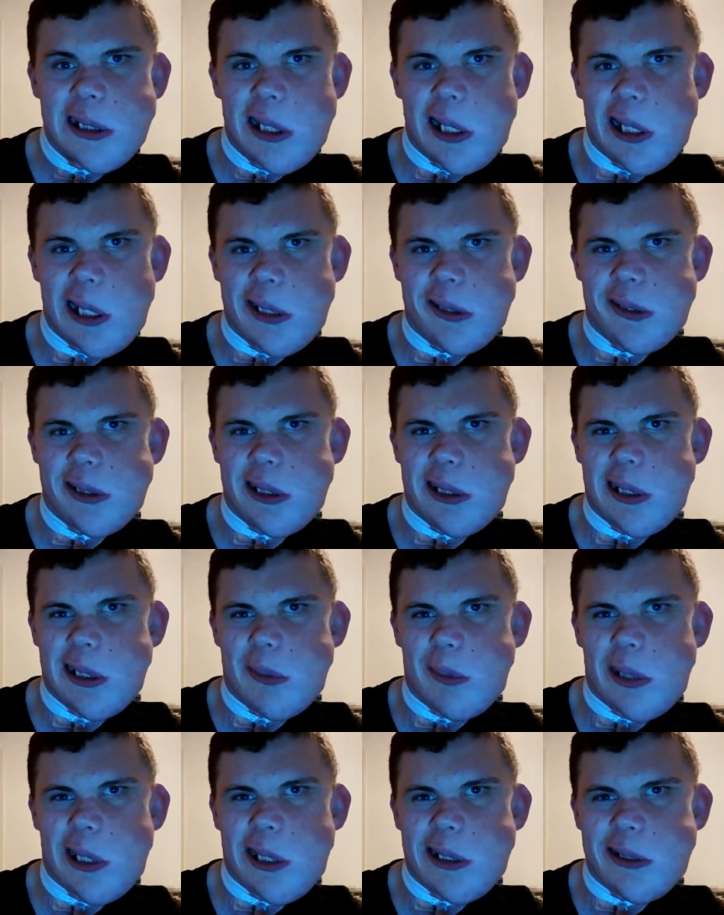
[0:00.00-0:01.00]

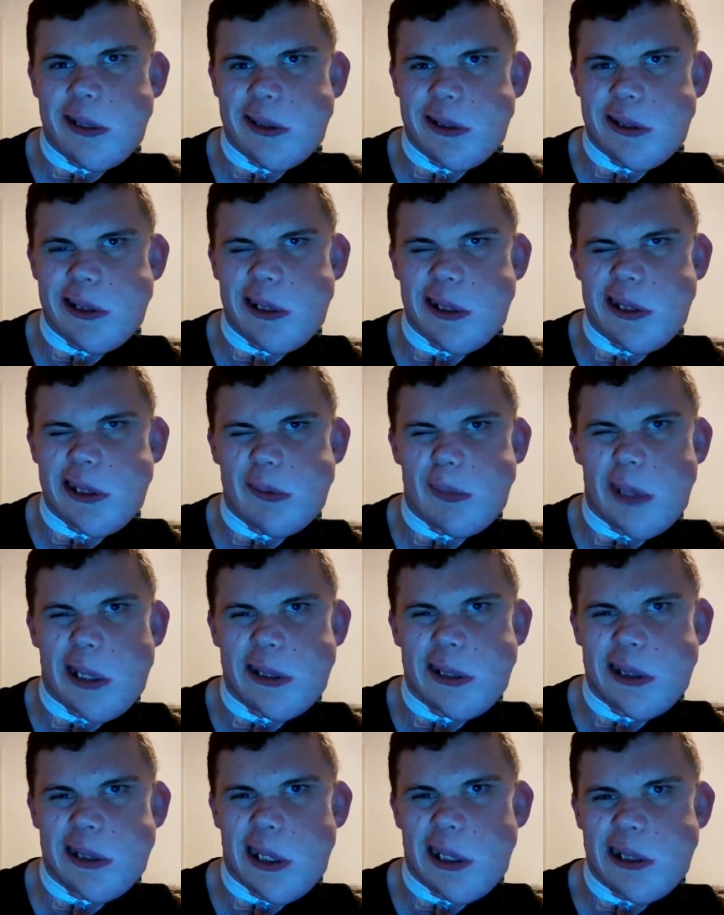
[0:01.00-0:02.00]
and his
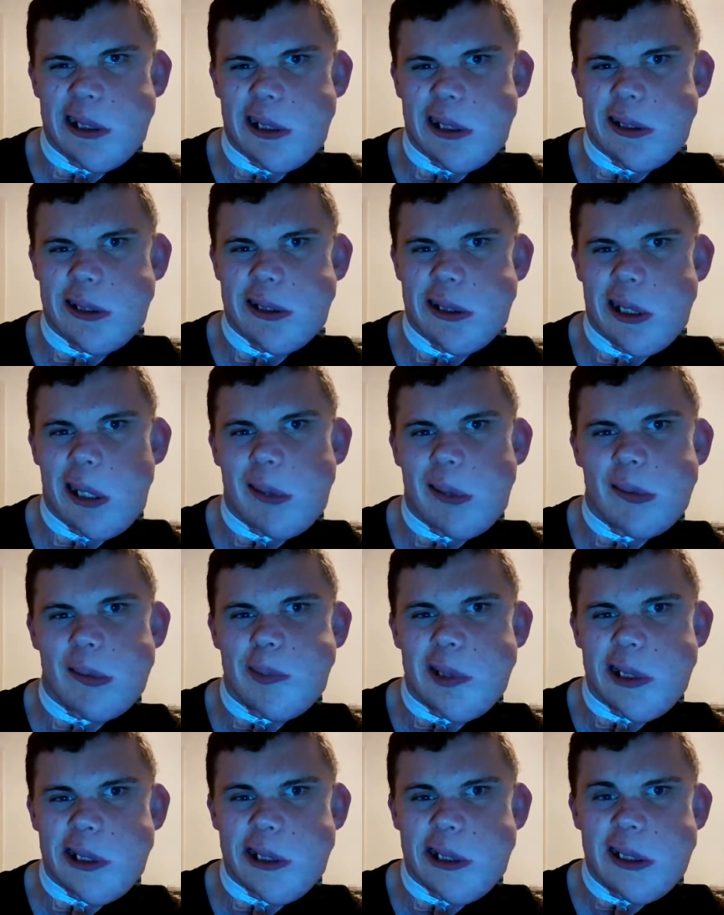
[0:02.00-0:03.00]
men just kind of
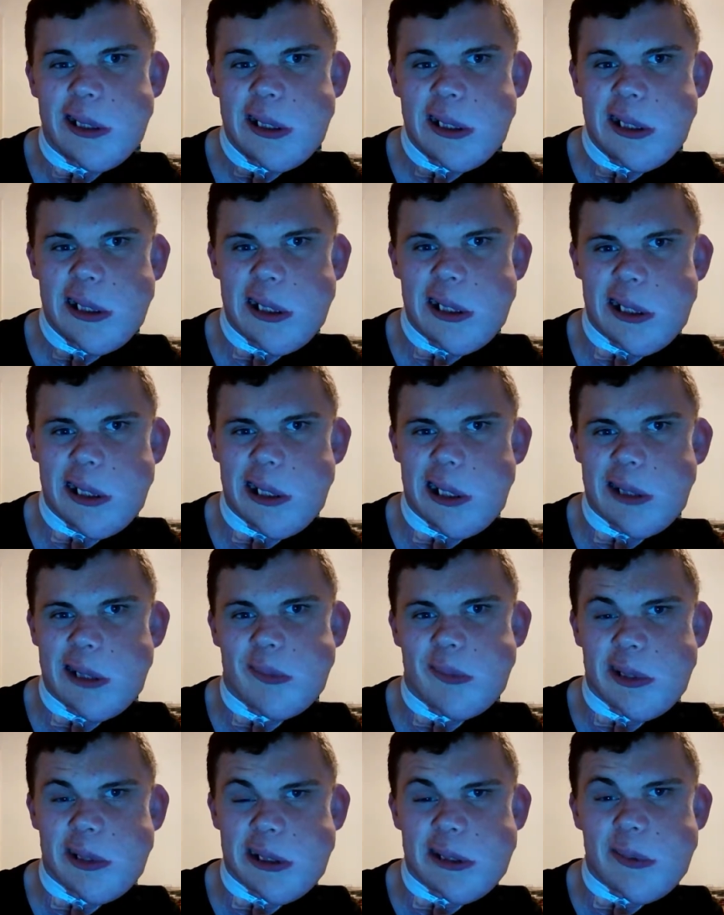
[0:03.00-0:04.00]
celebrate
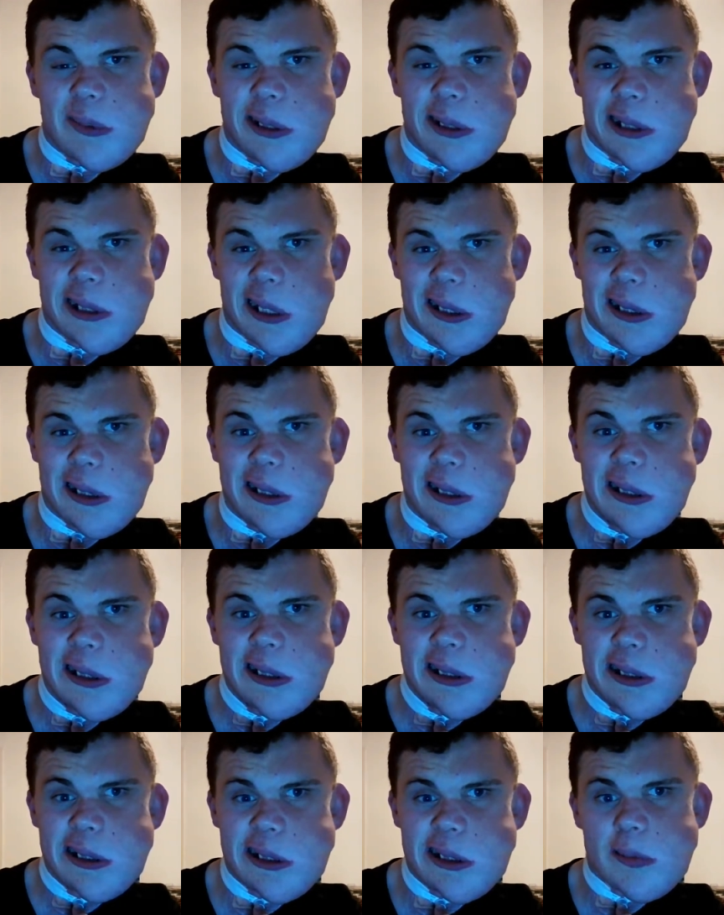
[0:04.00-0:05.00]
him, but even just
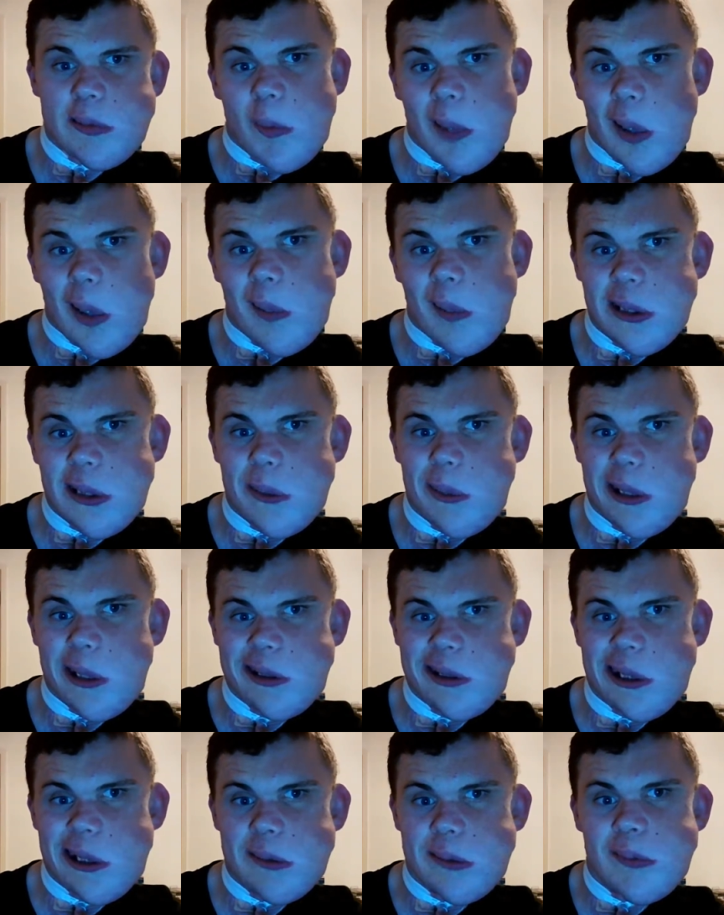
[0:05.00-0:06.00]
see William
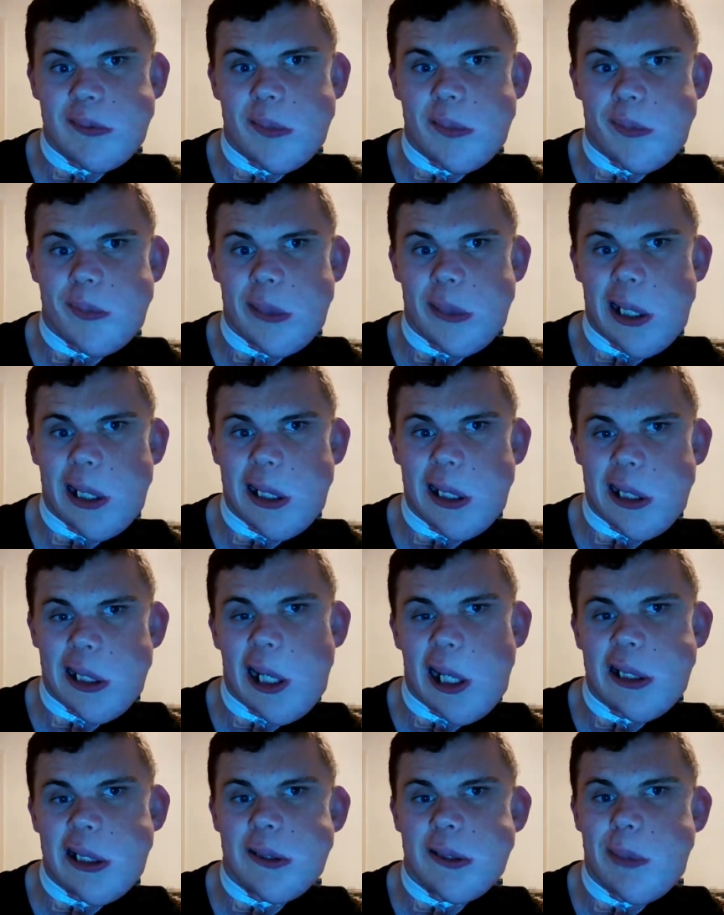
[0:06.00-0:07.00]
again from
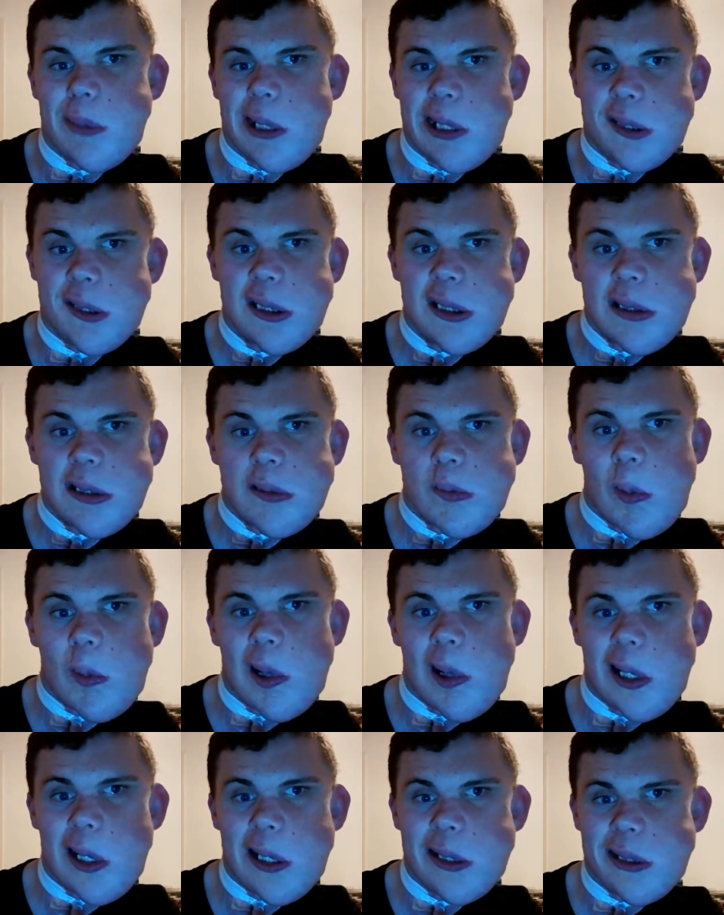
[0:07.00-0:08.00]
Iron Man
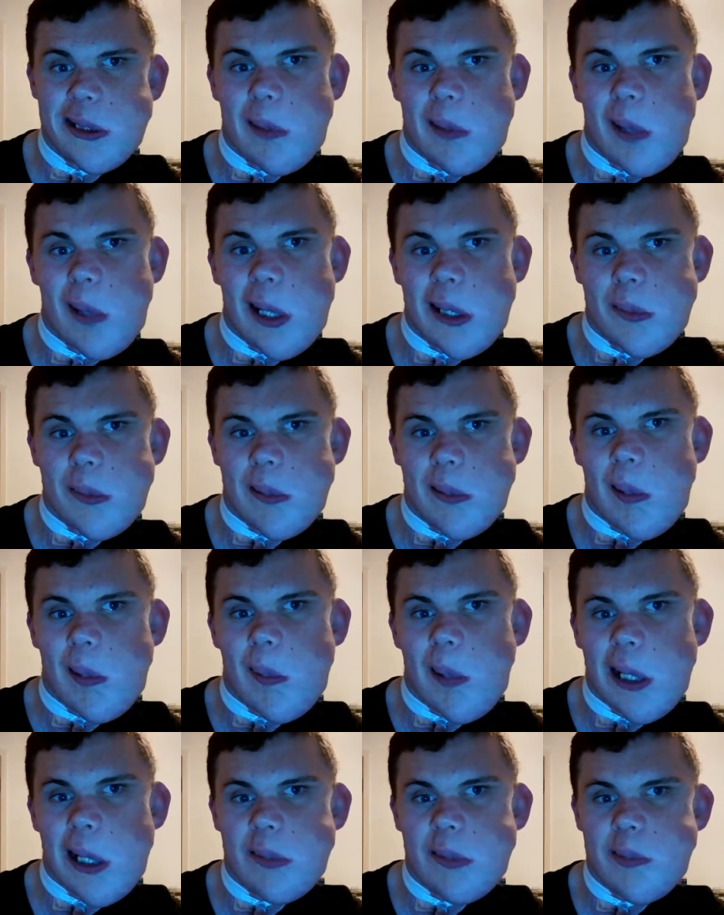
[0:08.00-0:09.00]
1, along with a
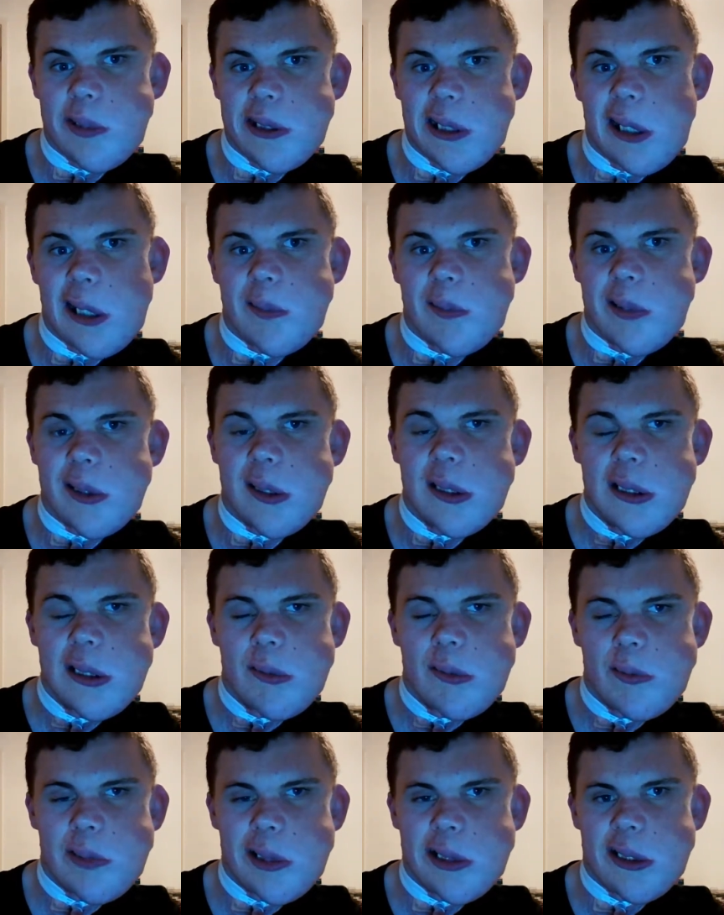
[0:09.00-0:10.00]
lot of the other
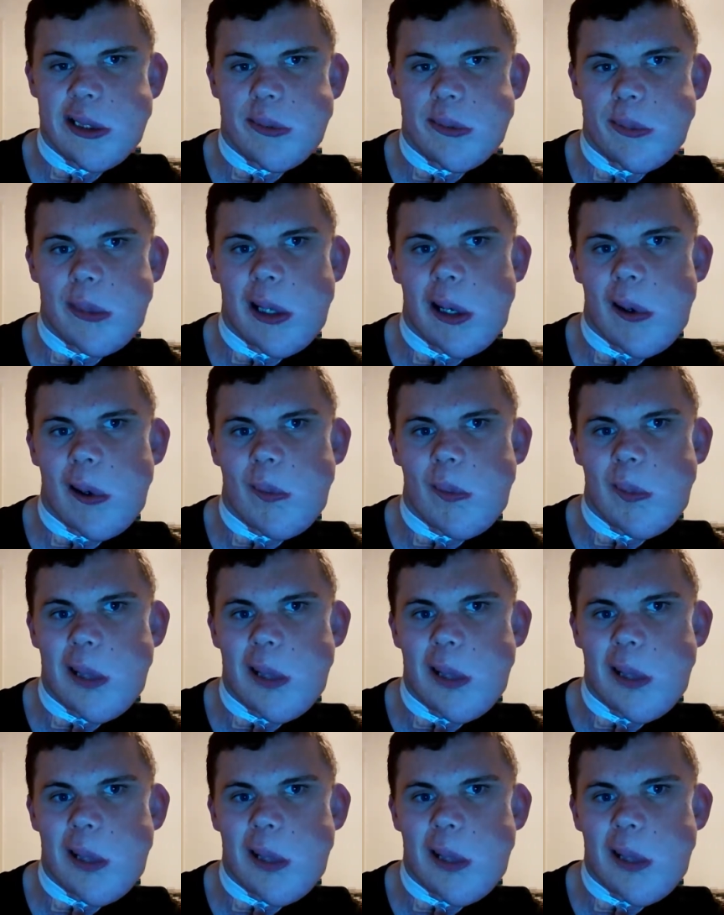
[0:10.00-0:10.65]
people,